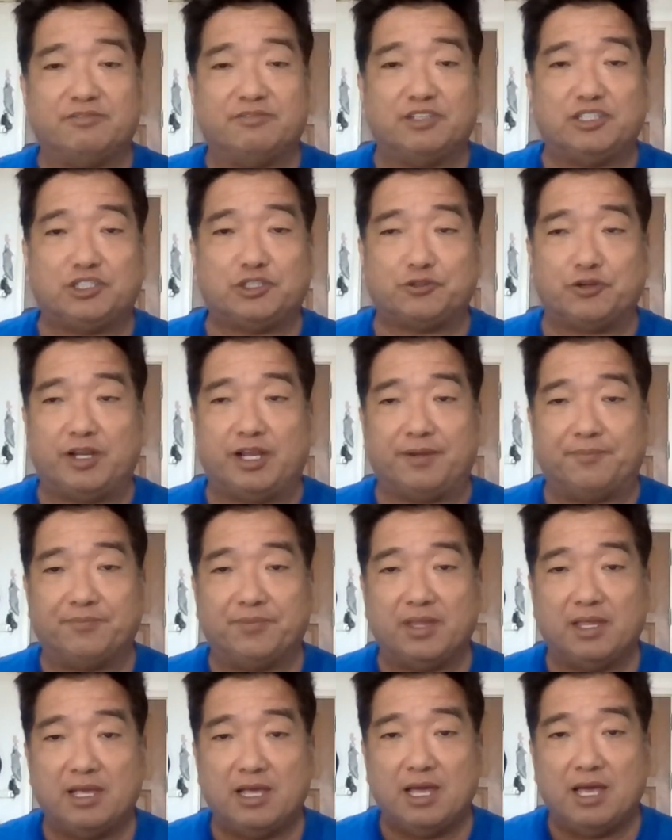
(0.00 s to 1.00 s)
the string.
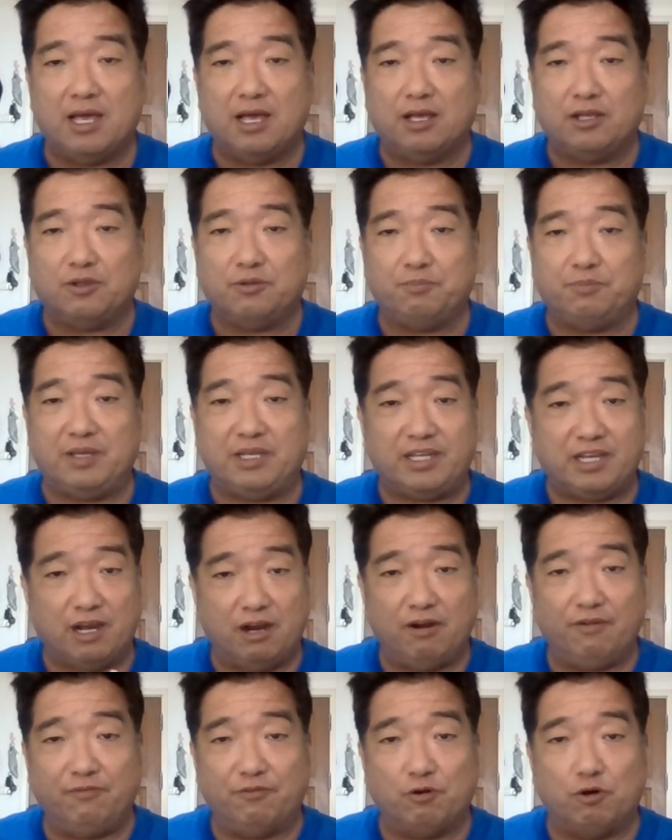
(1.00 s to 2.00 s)
Be
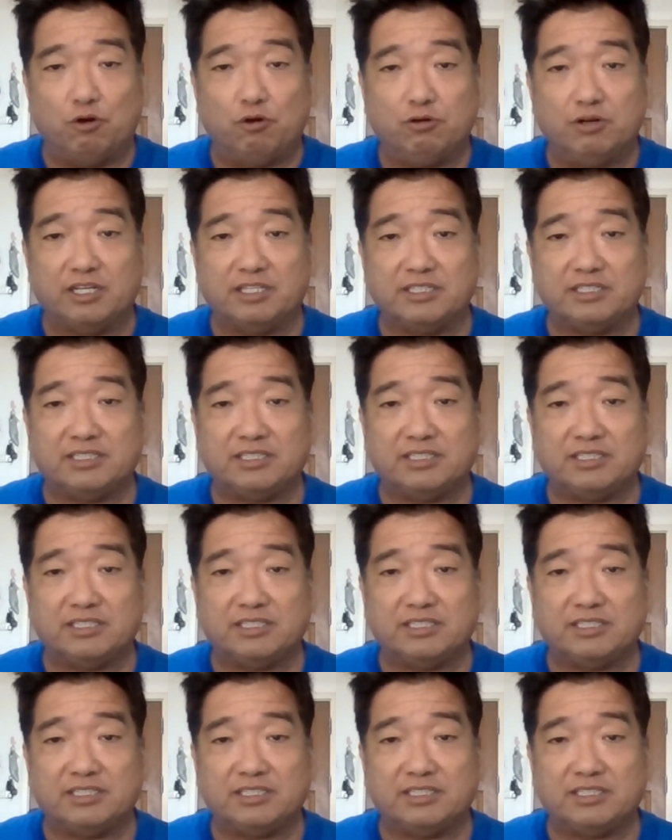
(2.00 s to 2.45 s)
careful, because